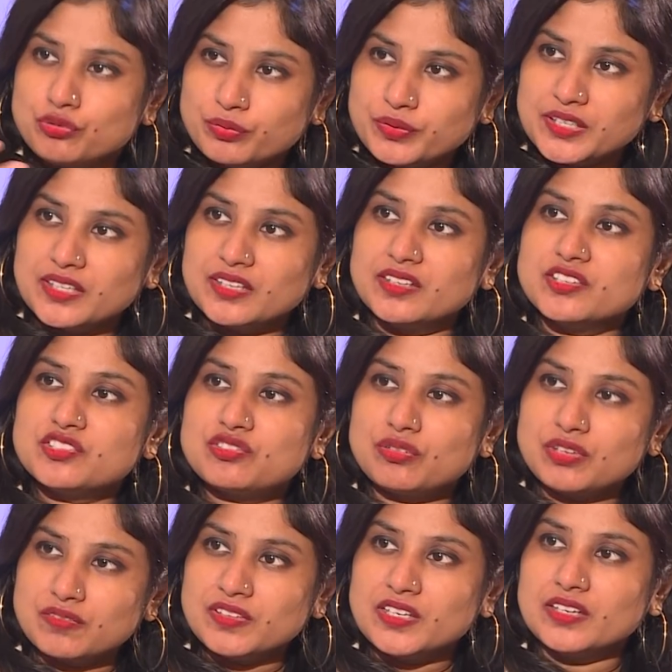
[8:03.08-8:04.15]
two-wheelers,
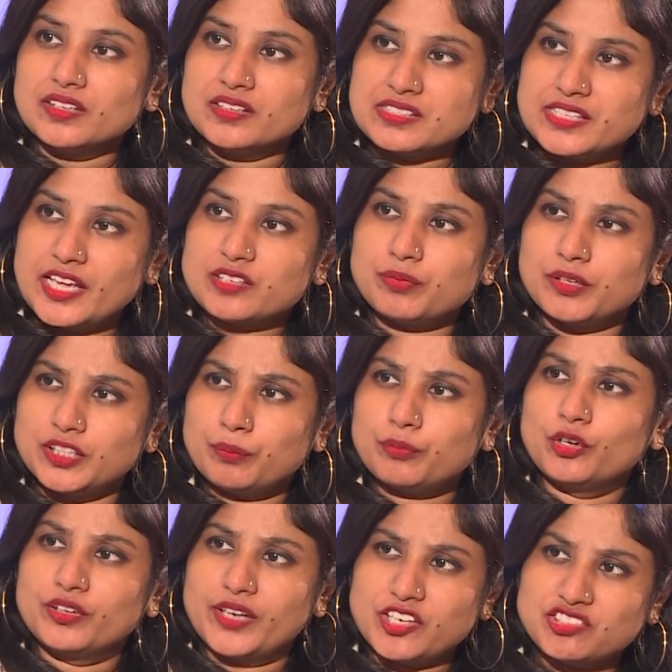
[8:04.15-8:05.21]
three-wheelers. That's where the
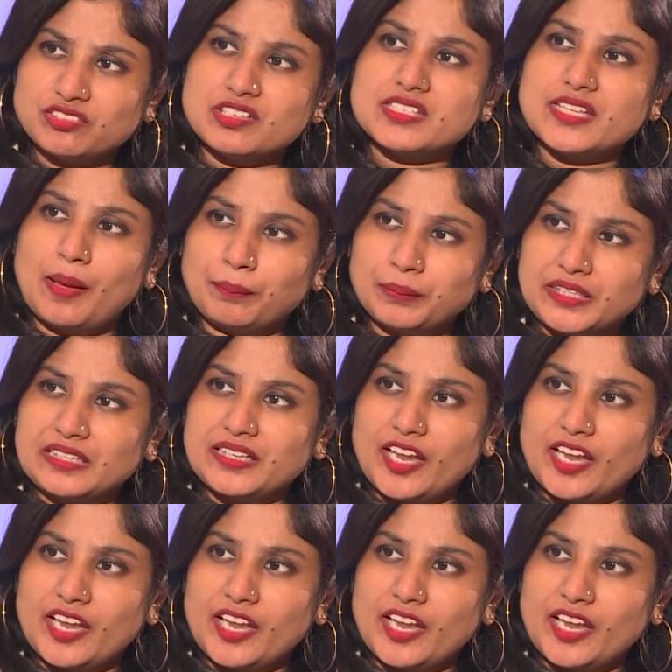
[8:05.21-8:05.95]
progression is happening